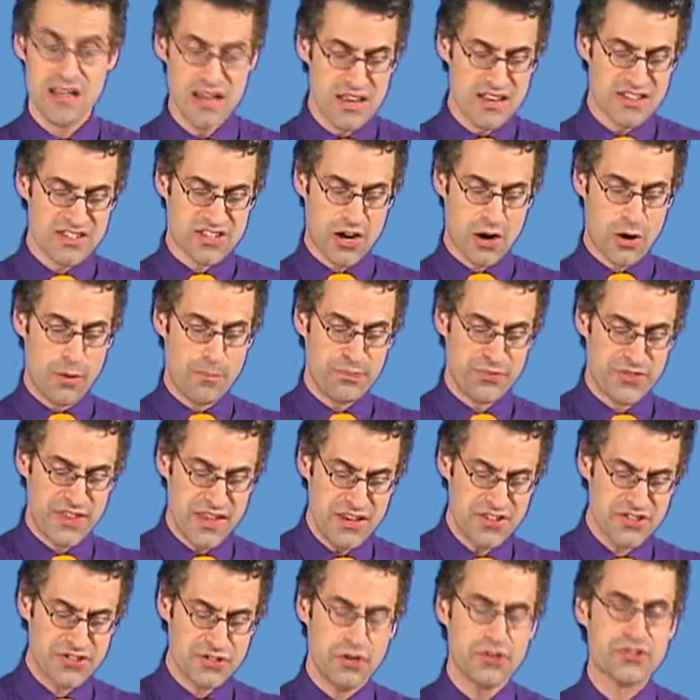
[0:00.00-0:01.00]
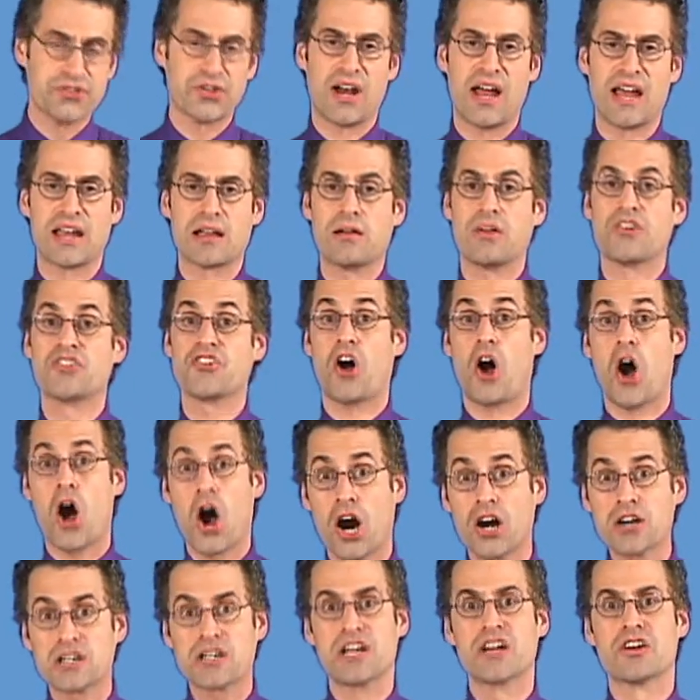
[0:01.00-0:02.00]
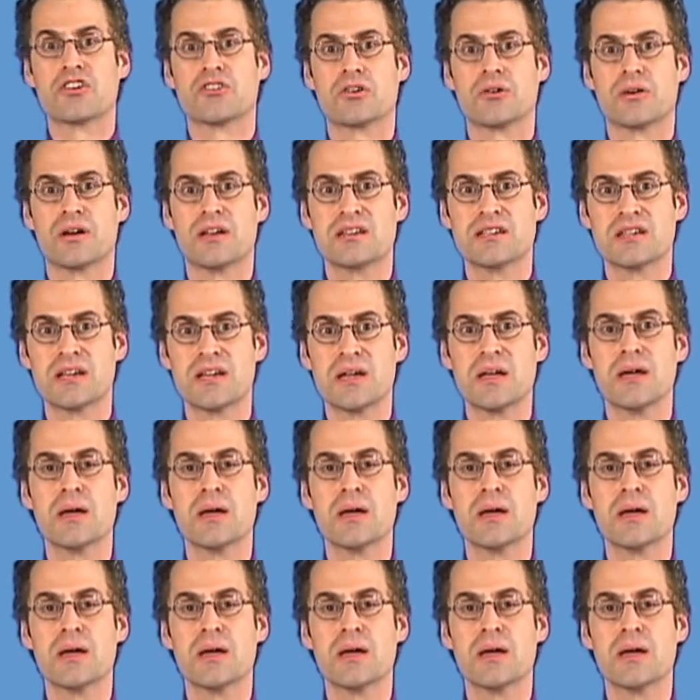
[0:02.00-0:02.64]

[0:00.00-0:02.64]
So these two triangles are congruent